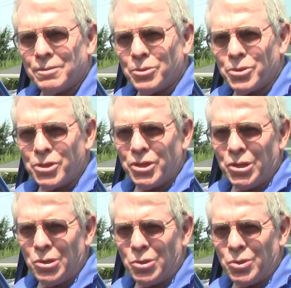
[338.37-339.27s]
Well, there you
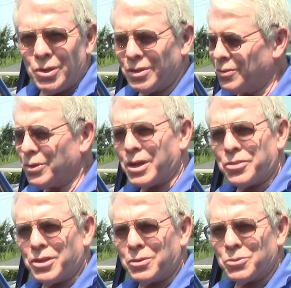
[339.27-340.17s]
go. What I
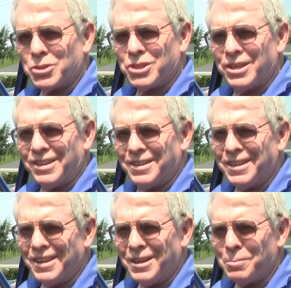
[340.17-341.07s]
thought was
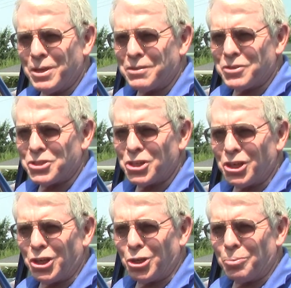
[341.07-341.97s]
a bit of a
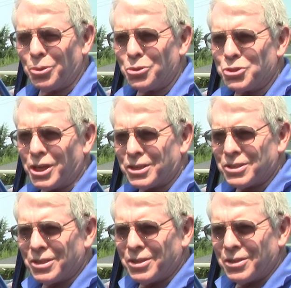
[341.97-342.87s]
silly little
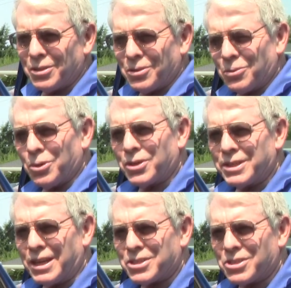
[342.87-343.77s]
project
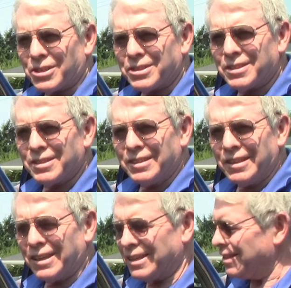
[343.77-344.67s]
worked excellent,
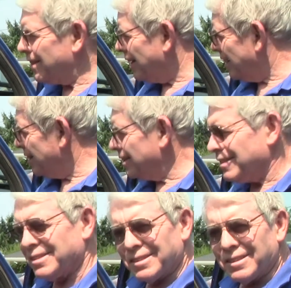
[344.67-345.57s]
and
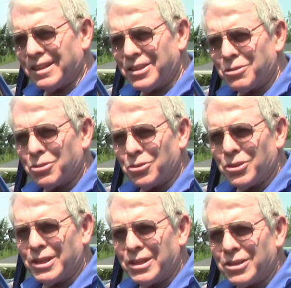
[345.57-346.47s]
I think we're
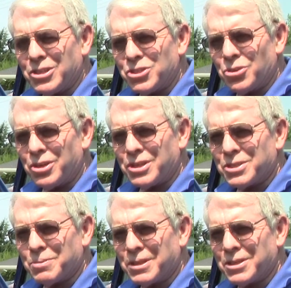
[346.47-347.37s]
really going to enjoy
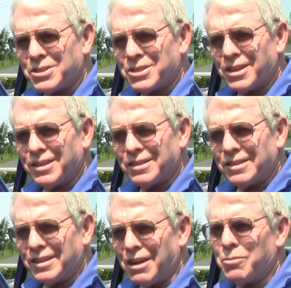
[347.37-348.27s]
this because
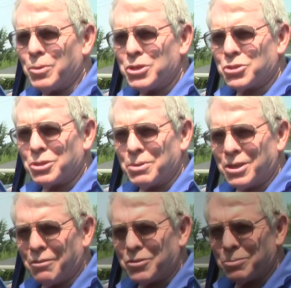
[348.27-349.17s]
everybody's going to be
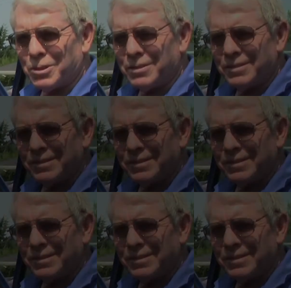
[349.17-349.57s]
comfortable.